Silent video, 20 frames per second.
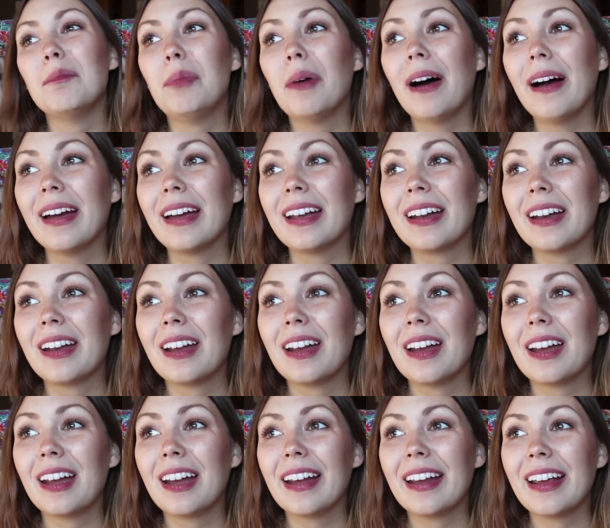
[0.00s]
but
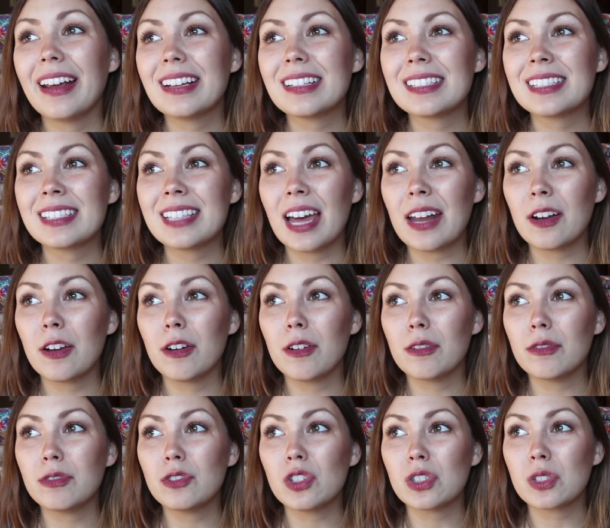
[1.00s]
instead
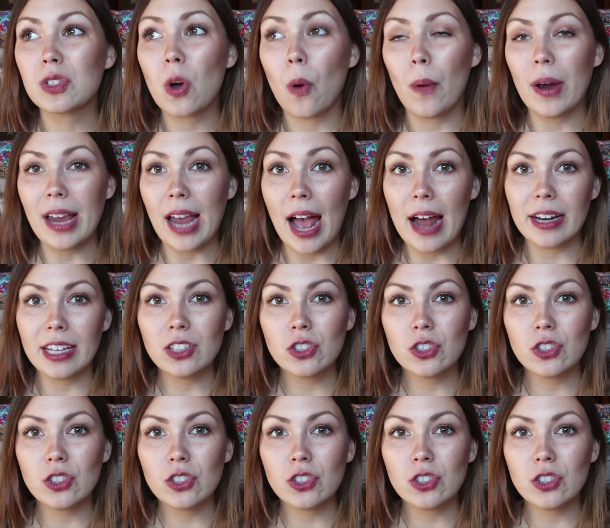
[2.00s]
of just going at